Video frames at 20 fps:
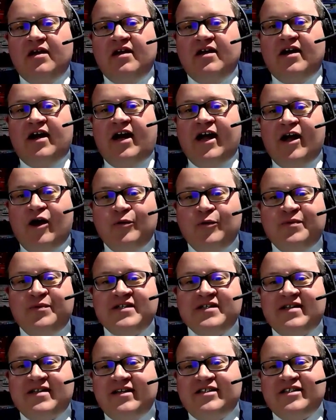I hope
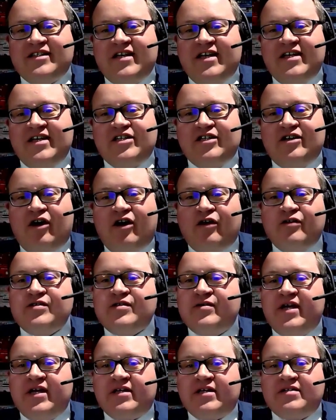this legislation also
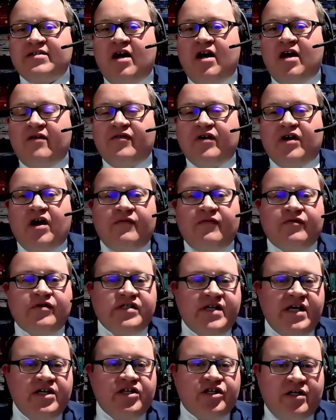kicks off a
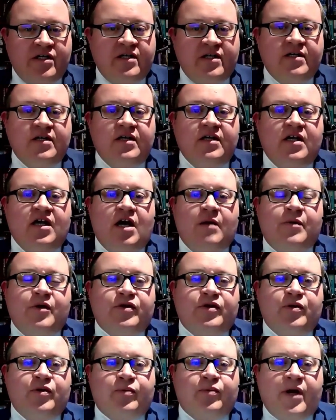conversation about
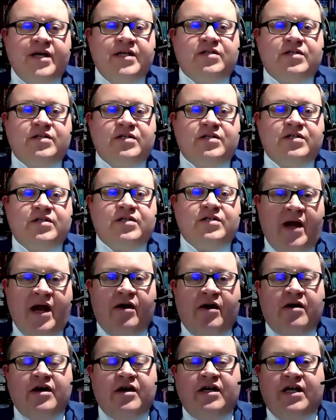the right to
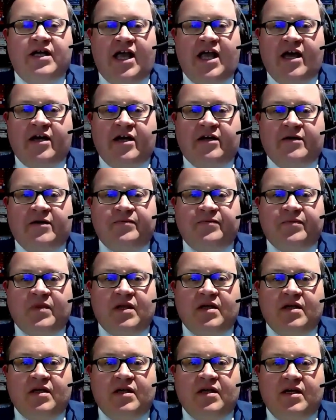repair in Canada.
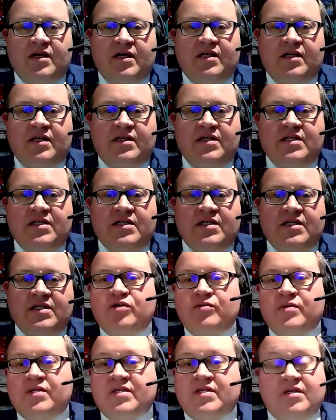This issue
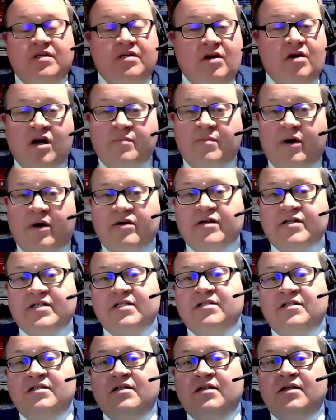is
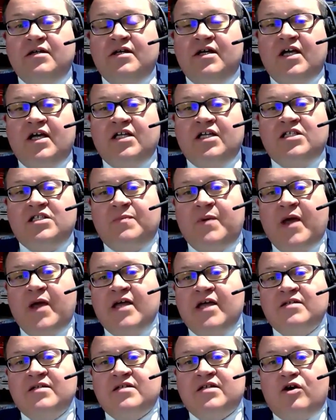nonpartisan. It
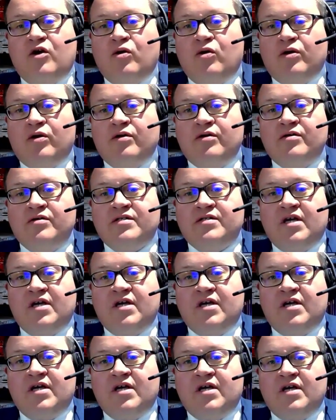spans the corners
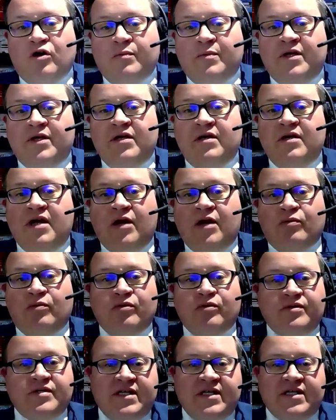of urban and rural
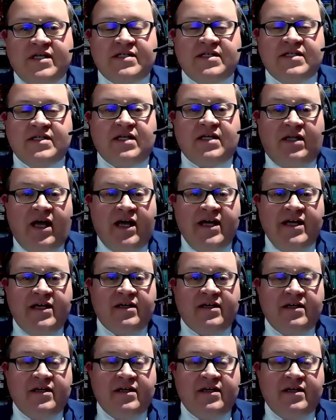citizens alike.